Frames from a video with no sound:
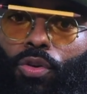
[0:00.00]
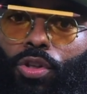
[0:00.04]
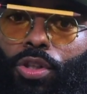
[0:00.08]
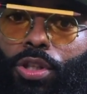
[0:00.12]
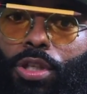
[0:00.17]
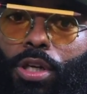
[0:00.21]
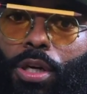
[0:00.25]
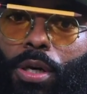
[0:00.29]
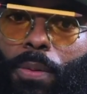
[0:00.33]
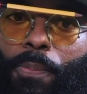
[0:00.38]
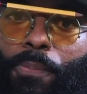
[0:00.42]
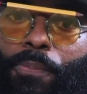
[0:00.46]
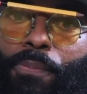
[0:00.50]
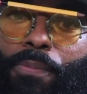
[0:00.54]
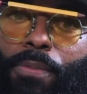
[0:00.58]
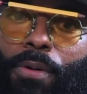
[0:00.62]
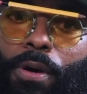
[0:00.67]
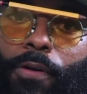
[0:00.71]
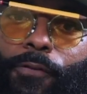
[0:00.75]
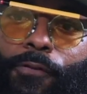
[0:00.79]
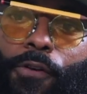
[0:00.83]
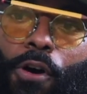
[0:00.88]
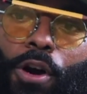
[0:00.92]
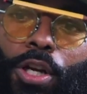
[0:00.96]
as
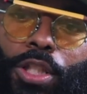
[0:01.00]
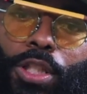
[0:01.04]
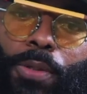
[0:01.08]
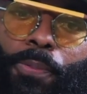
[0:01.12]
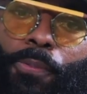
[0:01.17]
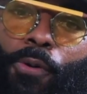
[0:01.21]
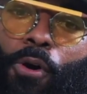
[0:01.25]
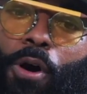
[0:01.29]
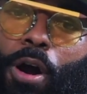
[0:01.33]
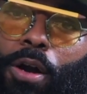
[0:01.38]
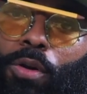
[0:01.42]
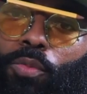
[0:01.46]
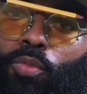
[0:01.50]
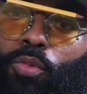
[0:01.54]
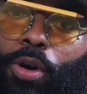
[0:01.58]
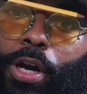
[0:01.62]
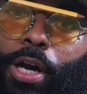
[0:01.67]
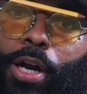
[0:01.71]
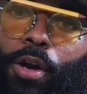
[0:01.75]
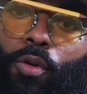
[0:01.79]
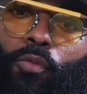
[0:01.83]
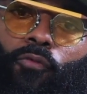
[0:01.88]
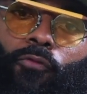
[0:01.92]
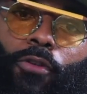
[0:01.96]
far as the part
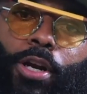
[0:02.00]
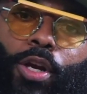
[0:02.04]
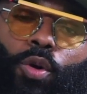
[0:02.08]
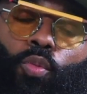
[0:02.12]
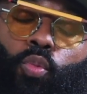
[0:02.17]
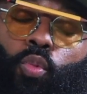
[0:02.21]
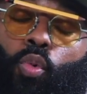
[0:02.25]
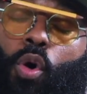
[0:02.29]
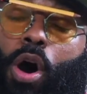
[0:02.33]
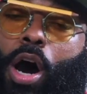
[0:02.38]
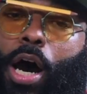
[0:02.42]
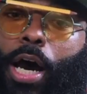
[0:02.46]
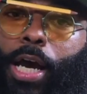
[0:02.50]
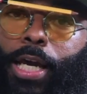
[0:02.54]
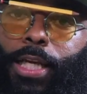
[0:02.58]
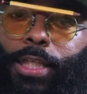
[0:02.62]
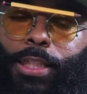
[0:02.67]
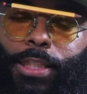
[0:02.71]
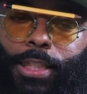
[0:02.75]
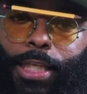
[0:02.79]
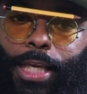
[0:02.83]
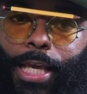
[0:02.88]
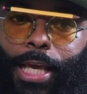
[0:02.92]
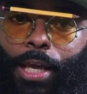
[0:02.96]
where it
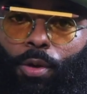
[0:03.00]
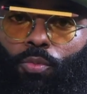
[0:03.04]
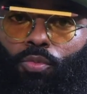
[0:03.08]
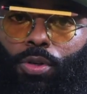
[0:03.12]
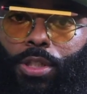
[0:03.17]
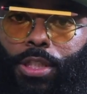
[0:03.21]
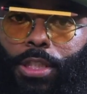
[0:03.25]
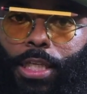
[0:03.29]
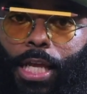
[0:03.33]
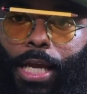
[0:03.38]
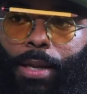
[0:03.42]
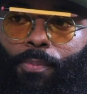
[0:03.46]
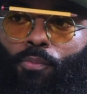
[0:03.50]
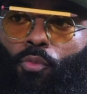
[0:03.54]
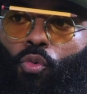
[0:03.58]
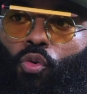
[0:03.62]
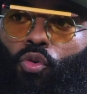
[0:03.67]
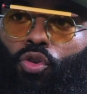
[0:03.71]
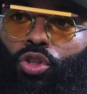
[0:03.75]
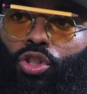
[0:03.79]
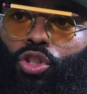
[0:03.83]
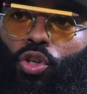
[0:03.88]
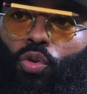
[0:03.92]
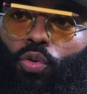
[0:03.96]
rewinds, it was like
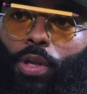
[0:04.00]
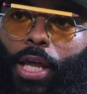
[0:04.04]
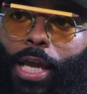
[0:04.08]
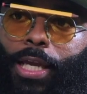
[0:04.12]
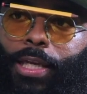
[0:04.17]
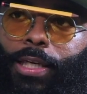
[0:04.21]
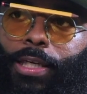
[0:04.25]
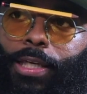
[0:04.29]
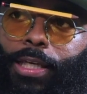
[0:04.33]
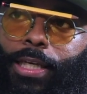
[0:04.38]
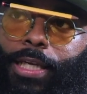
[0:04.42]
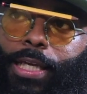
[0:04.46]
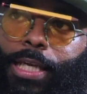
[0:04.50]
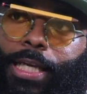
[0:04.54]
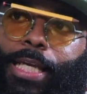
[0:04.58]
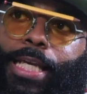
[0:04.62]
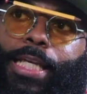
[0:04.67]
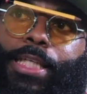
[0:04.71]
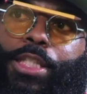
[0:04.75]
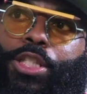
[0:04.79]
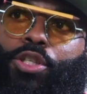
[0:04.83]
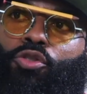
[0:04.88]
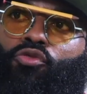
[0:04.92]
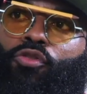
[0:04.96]
more so like
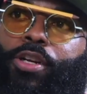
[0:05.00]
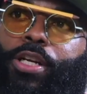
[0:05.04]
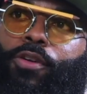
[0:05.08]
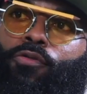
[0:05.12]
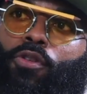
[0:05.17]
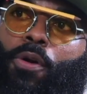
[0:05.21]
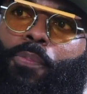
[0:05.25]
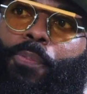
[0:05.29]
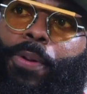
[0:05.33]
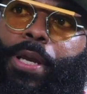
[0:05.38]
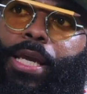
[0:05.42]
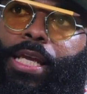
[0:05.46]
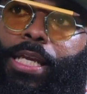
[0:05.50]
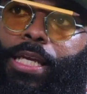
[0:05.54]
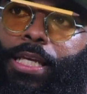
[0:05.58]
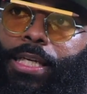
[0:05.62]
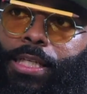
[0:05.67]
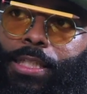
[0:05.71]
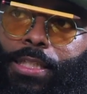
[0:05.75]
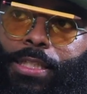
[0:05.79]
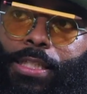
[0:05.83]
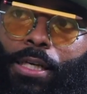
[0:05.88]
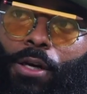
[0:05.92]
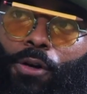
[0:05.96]
history repeating
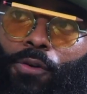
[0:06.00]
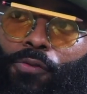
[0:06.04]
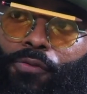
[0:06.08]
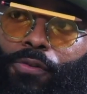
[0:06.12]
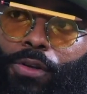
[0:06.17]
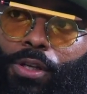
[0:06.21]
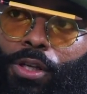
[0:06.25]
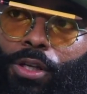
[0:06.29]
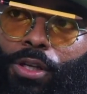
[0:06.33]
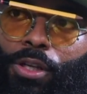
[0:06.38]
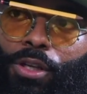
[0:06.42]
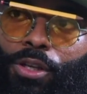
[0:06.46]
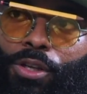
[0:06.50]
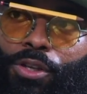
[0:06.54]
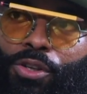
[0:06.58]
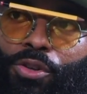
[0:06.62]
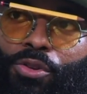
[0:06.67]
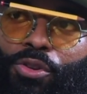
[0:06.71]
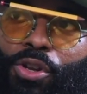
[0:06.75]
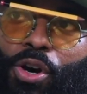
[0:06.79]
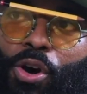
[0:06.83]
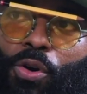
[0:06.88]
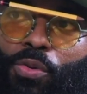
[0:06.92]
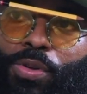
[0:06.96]
itself.
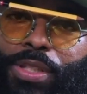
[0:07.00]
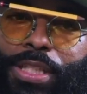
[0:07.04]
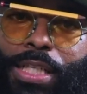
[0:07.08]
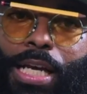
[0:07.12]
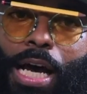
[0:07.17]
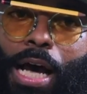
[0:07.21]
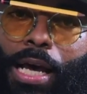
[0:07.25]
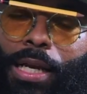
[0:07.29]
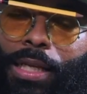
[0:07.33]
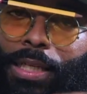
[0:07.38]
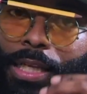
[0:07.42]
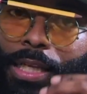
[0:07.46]
You know, it's kind of